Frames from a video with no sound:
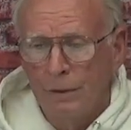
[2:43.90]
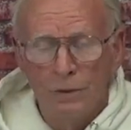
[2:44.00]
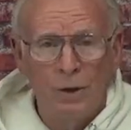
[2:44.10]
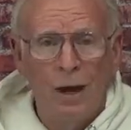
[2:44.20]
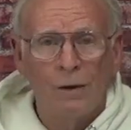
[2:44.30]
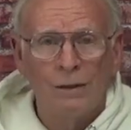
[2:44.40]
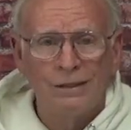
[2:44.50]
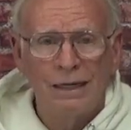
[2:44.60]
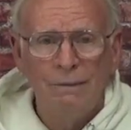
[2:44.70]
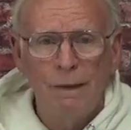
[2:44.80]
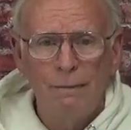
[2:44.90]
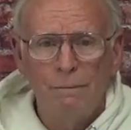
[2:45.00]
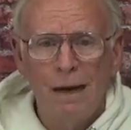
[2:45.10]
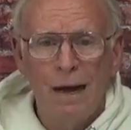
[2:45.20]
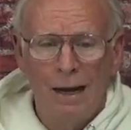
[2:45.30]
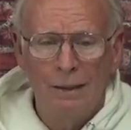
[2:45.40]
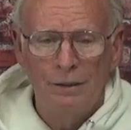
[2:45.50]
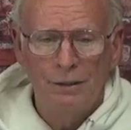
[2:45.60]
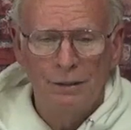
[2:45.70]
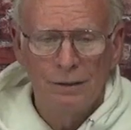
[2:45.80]
You're not going to see me
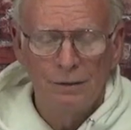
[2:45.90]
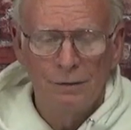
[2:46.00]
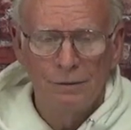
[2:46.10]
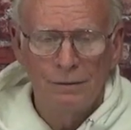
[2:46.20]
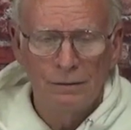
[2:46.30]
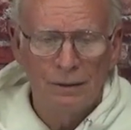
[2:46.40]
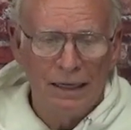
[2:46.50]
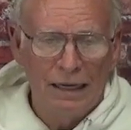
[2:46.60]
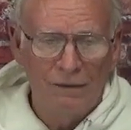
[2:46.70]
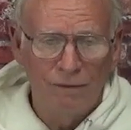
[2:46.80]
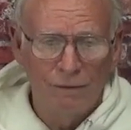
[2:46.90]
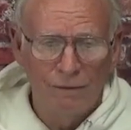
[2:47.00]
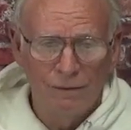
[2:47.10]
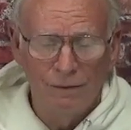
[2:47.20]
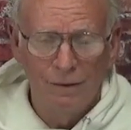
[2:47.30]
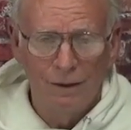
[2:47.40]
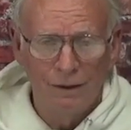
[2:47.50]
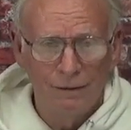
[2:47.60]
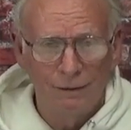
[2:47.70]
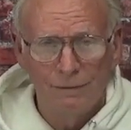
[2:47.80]
much in
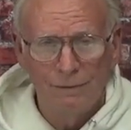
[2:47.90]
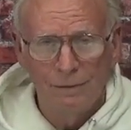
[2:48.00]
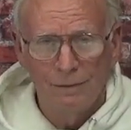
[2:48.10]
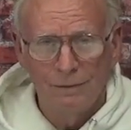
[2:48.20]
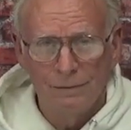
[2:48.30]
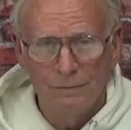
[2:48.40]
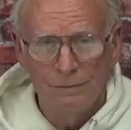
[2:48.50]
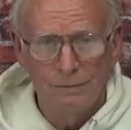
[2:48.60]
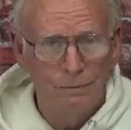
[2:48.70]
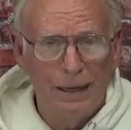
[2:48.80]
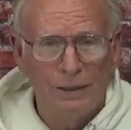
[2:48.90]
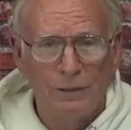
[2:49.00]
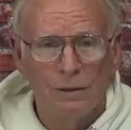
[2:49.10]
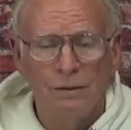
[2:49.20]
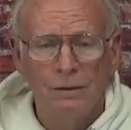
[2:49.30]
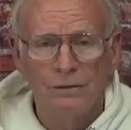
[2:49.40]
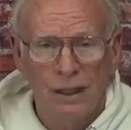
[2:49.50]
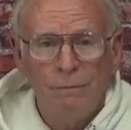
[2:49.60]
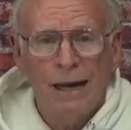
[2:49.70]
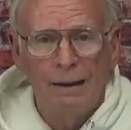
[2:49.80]
the picture.
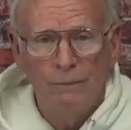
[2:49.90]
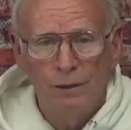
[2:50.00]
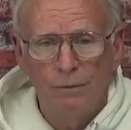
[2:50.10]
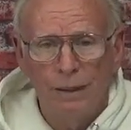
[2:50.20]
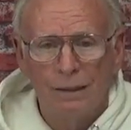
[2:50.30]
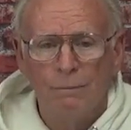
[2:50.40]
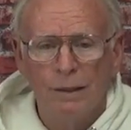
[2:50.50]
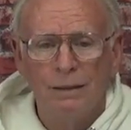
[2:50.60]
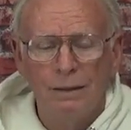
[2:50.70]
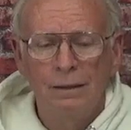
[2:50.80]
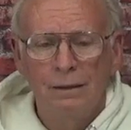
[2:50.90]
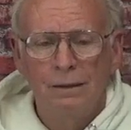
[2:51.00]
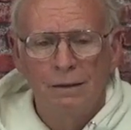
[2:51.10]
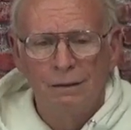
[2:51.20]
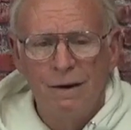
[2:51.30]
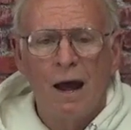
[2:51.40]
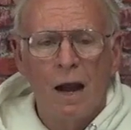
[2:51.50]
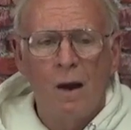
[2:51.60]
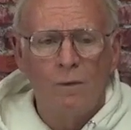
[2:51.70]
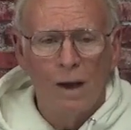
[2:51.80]
Sometimes you will, but not a
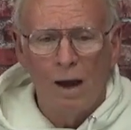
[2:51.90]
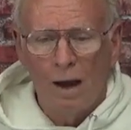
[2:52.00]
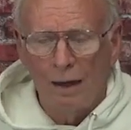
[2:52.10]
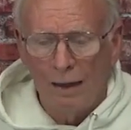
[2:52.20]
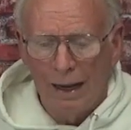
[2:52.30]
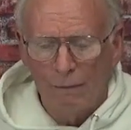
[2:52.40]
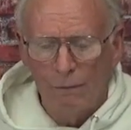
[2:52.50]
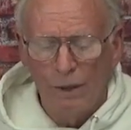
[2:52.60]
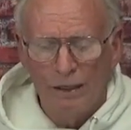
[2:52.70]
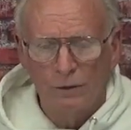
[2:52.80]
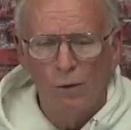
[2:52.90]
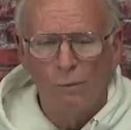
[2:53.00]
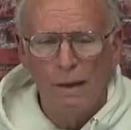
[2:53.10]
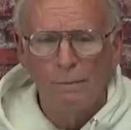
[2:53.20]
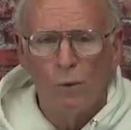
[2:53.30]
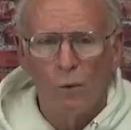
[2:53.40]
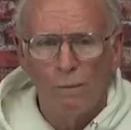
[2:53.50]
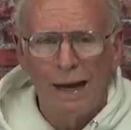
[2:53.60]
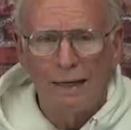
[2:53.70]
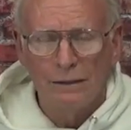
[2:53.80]
whole lot. It's going to be more
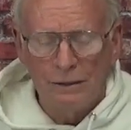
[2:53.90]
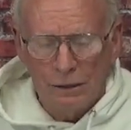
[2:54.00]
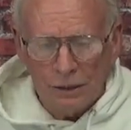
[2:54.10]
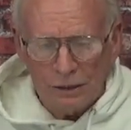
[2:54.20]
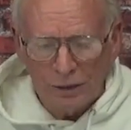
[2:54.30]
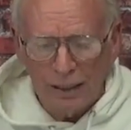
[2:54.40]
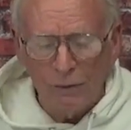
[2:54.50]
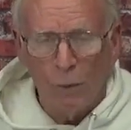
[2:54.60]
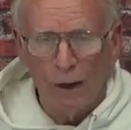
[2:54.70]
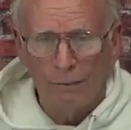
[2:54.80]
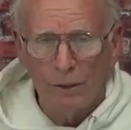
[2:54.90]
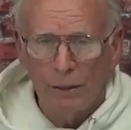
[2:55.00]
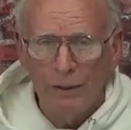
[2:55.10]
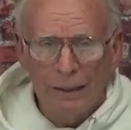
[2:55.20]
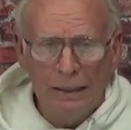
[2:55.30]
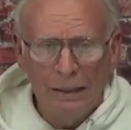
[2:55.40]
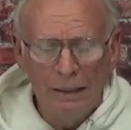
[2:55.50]
about just seeing what I'm doing.